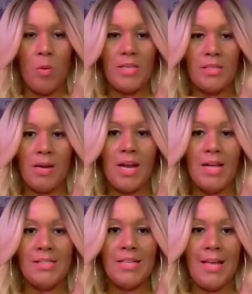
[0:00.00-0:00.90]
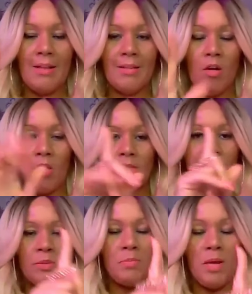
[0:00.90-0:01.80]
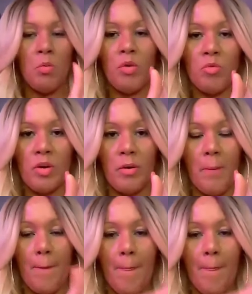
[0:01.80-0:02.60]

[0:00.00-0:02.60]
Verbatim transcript: ways that my content is out there. And all I did was make one reel.